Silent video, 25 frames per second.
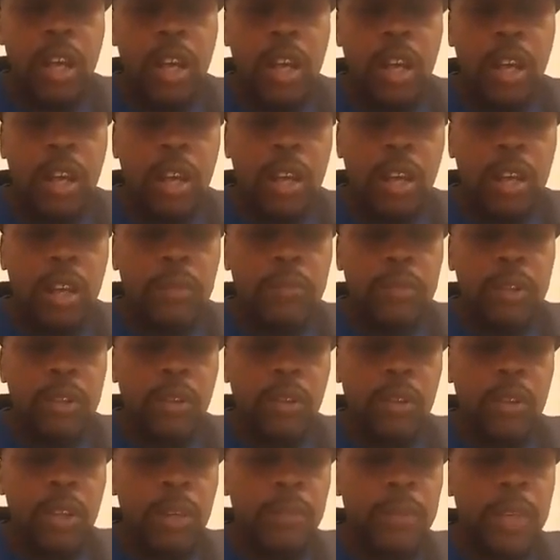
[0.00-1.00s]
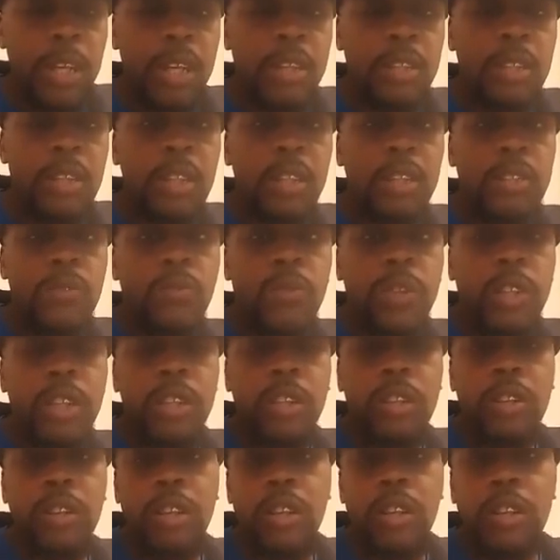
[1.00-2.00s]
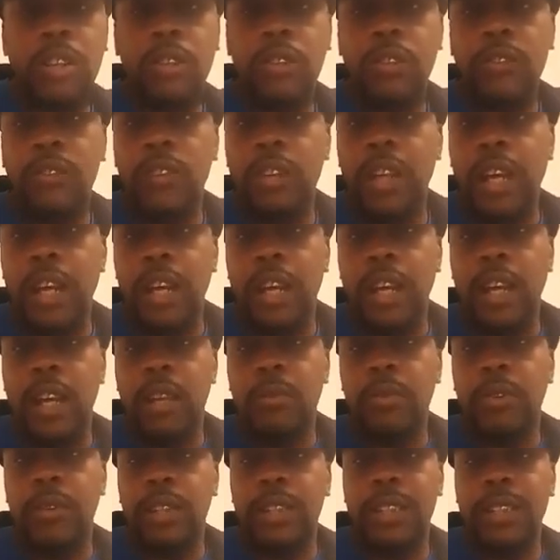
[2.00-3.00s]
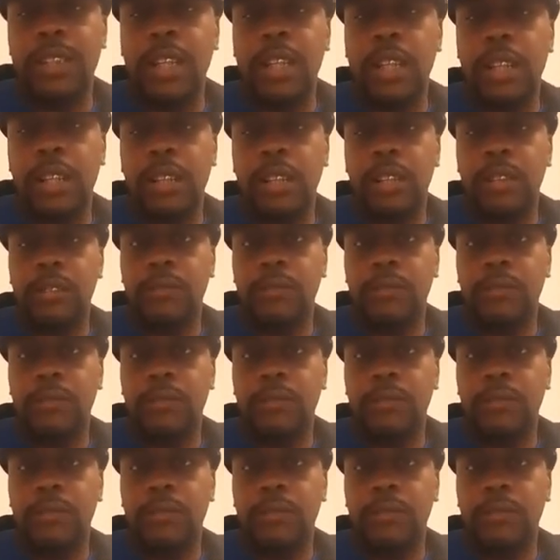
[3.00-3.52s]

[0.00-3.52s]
Um, so let me ask you this. What are you going to do if you're not able to sell it?